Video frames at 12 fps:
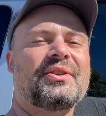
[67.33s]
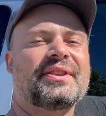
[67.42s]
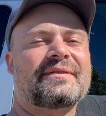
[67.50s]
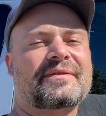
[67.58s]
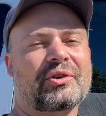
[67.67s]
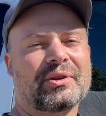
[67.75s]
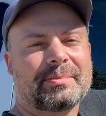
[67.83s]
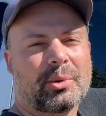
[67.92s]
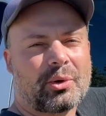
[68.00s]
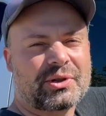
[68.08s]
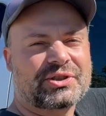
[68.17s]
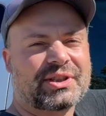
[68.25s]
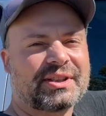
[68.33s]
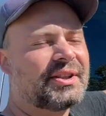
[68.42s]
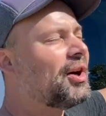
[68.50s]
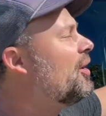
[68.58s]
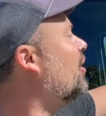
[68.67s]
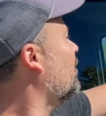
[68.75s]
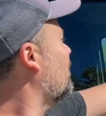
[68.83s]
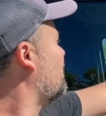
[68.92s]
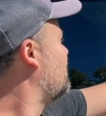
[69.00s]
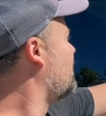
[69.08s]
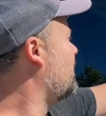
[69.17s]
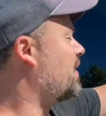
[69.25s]
the front portion
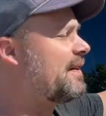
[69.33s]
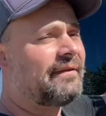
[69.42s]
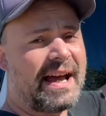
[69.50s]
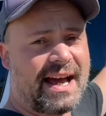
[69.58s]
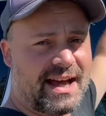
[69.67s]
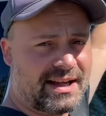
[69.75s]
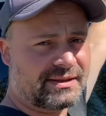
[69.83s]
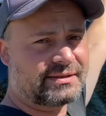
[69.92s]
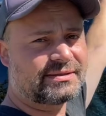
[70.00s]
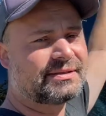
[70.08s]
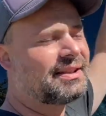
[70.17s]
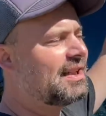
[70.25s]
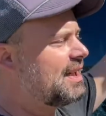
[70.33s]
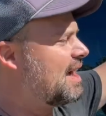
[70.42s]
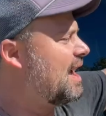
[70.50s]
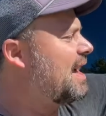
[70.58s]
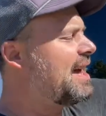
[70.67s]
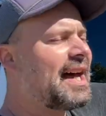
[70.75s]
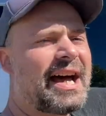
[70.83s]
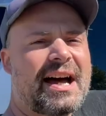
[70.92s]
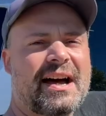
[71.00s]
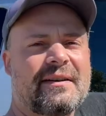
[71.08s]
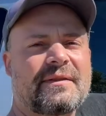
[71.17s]
of the van, I have